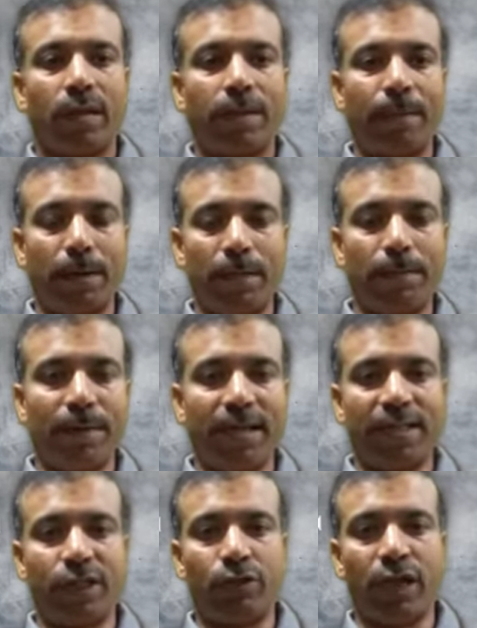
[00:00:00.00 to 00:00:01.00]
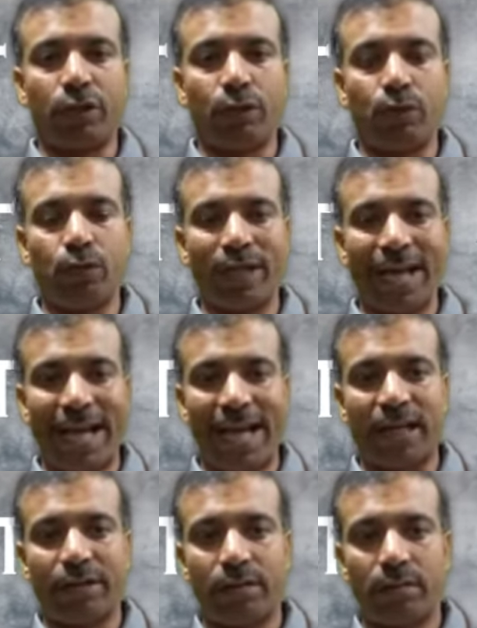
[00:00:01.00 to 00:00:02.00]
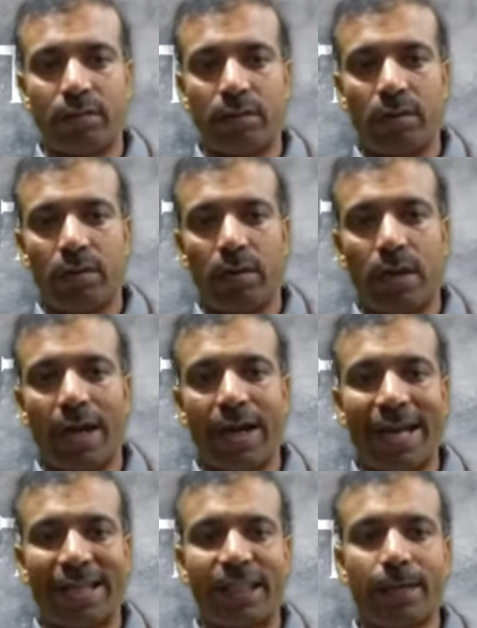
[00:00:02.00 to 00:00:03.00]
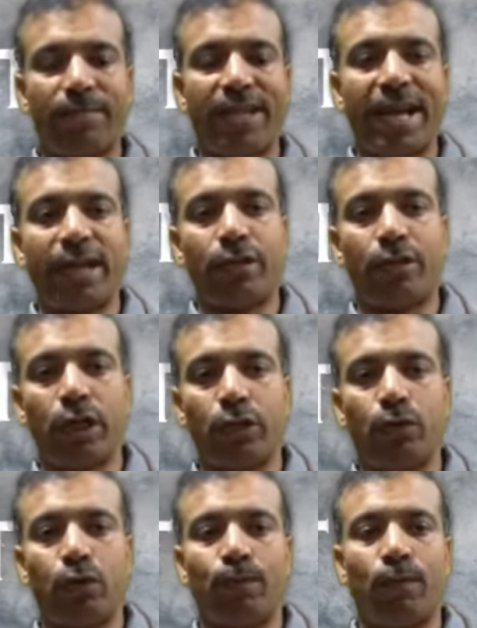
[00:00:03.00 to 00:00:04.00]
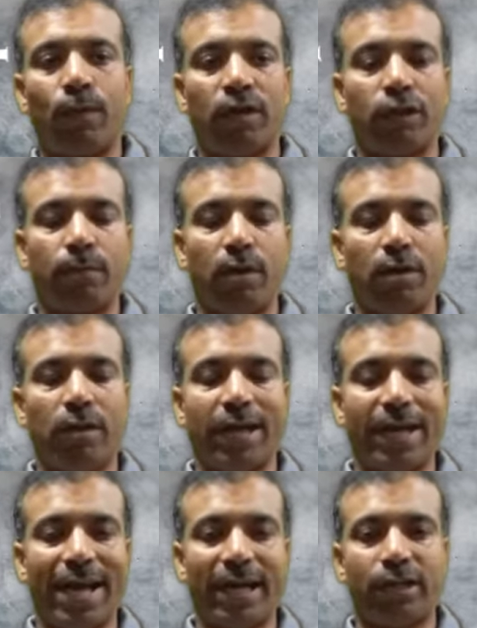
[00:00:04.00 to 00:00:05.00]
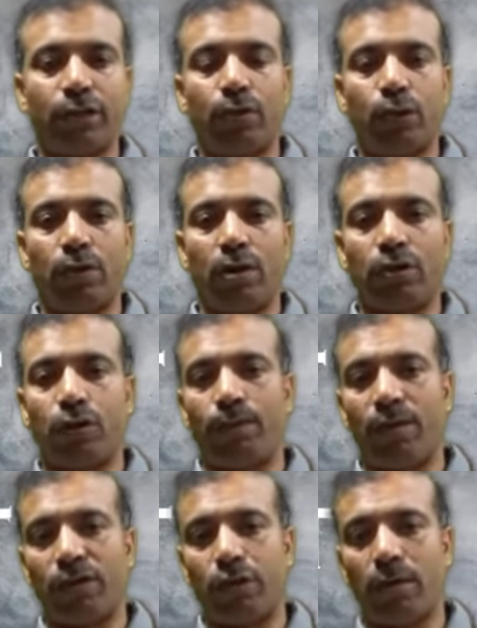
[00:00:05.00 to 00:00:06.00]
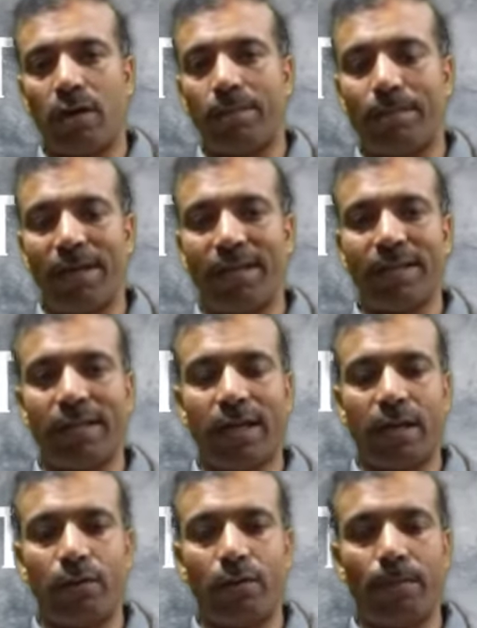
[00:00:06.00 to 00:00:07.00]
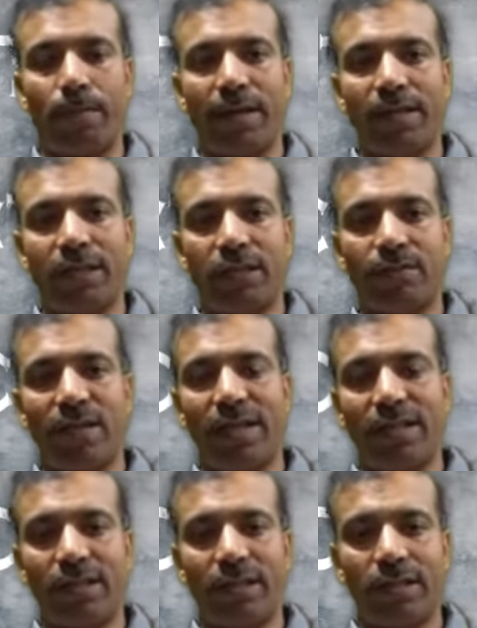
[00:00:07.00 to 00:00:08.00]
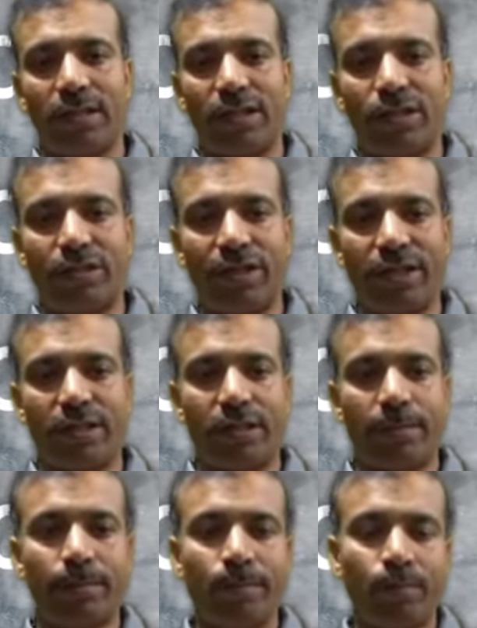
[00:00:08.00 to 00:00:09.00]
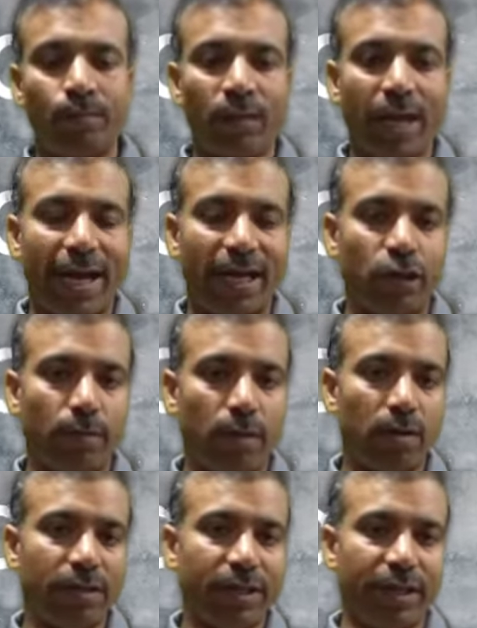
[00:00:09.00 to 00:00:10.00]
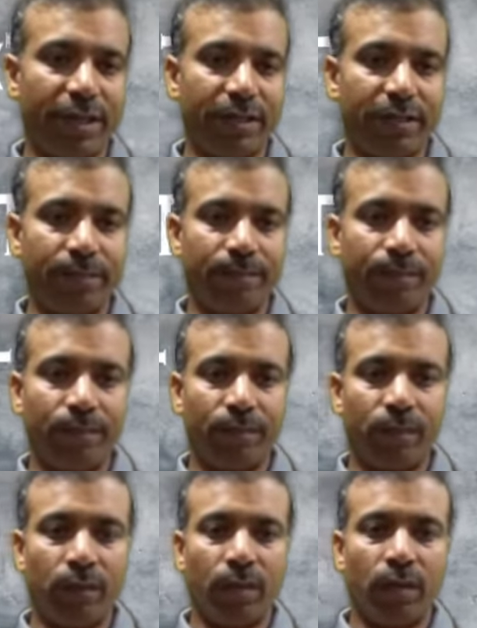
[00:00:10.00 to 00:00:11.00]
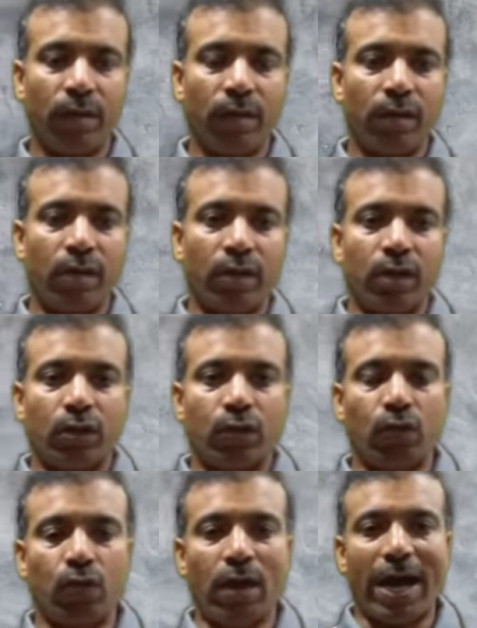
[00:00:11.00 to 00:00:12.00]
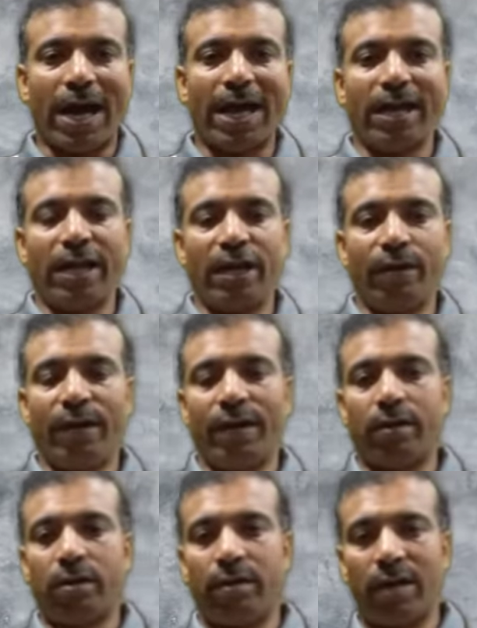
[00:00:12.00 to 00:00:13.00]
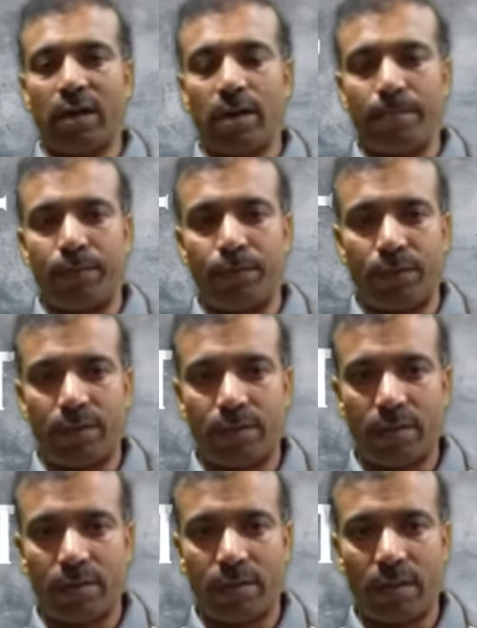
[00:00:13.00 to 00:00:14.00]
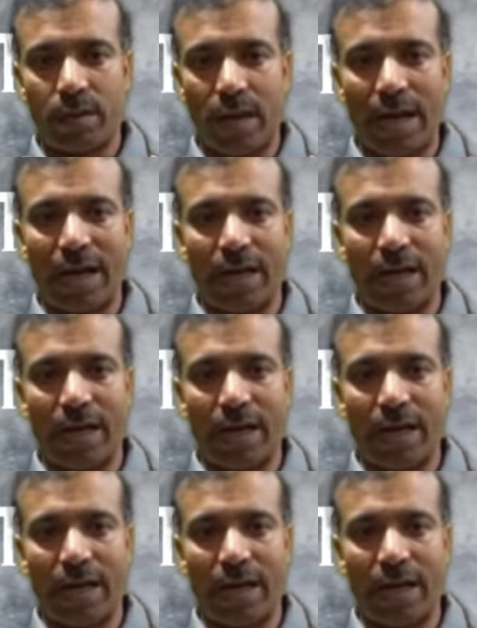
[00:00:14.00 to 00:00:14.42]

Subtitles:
public places you have to use at, and except that you have to use for small. At is used also for smaller places, unknown places, villages, districts, and small cities. So I live in Kuala Lumpur. I